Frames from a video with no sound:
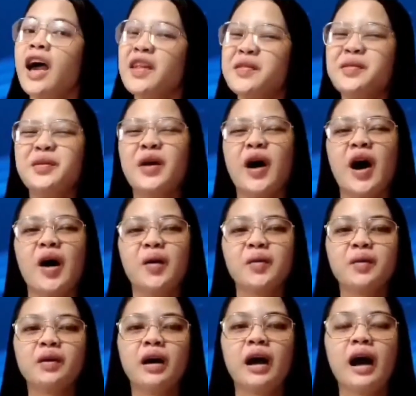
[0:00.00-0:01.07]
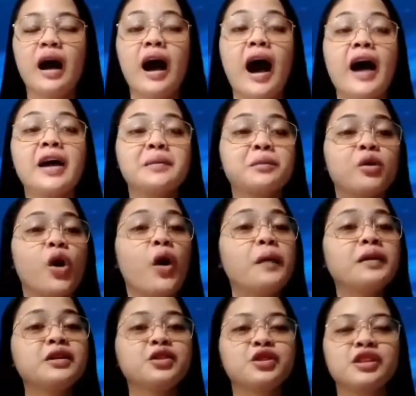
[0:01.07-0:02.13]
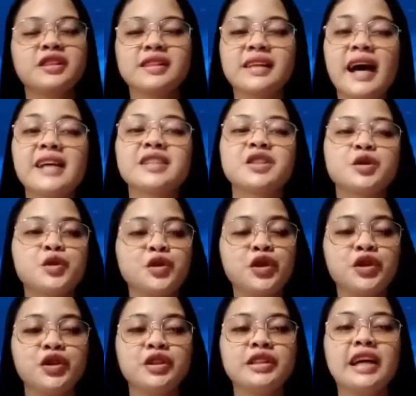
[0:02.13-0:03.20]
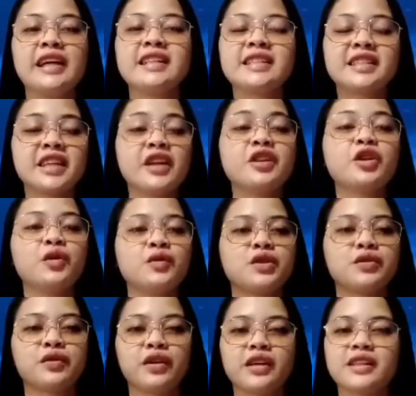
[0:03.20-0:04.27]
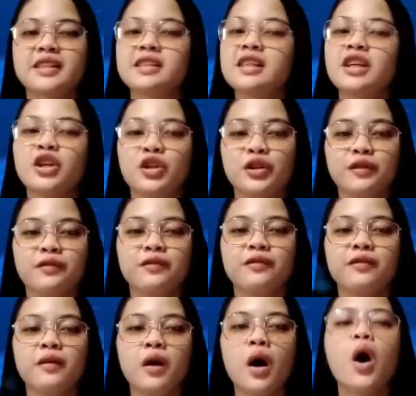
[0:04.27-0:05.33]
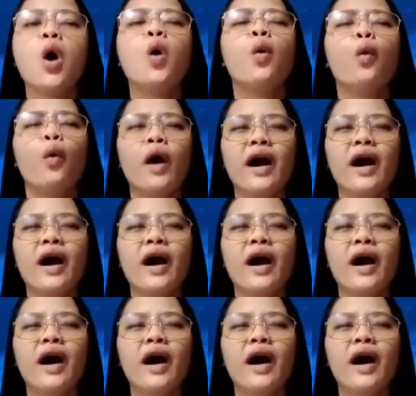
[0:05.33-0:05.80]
And now, I am going to discuss to you the incentives for executive.